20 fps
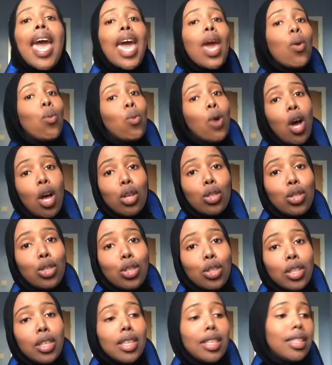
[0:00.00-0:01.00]
and
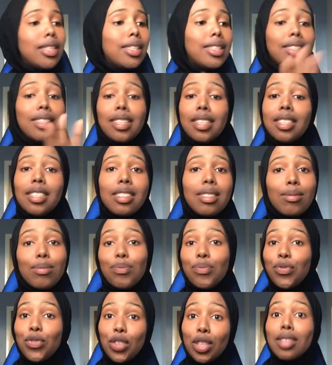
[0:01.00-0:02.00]
watch, because this,
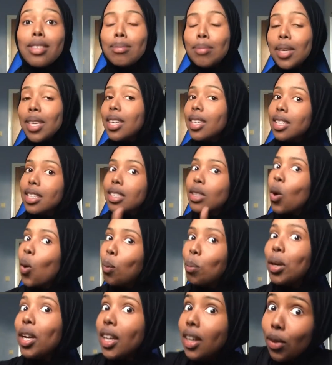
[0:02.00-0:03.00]
trust me, it's
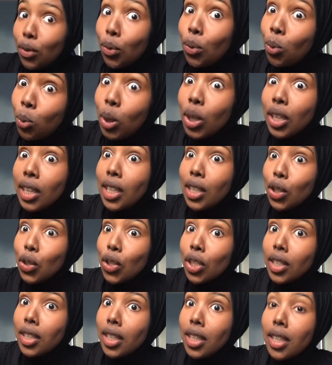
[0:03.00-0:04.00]
going to be really
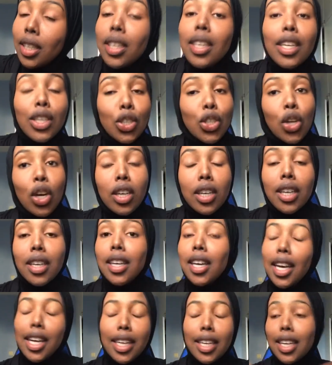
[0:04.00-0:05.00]
interesting and shocking
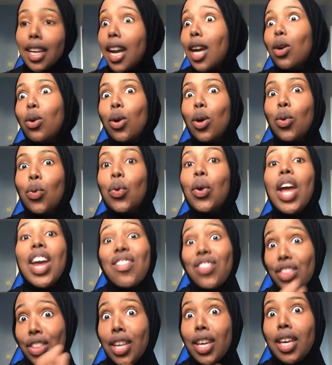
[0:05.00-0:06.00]
and I don't know,
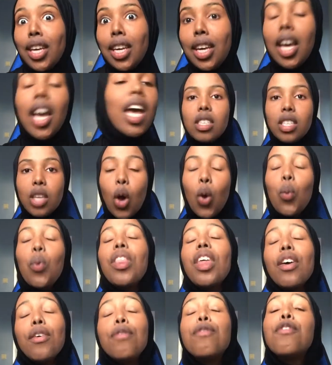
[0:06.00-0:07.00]
everything. So
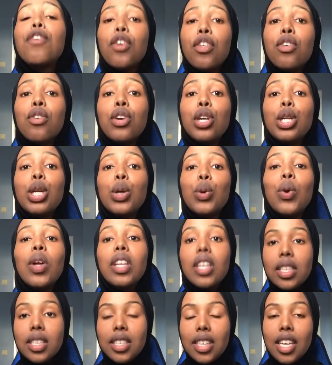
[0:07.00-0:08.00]
without further ado,
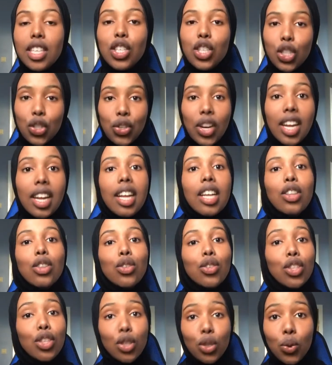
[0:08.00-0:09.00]
let's get straight
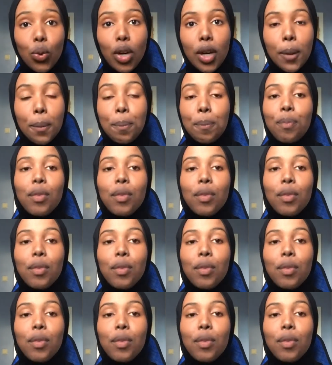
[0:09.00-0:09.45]
into the story.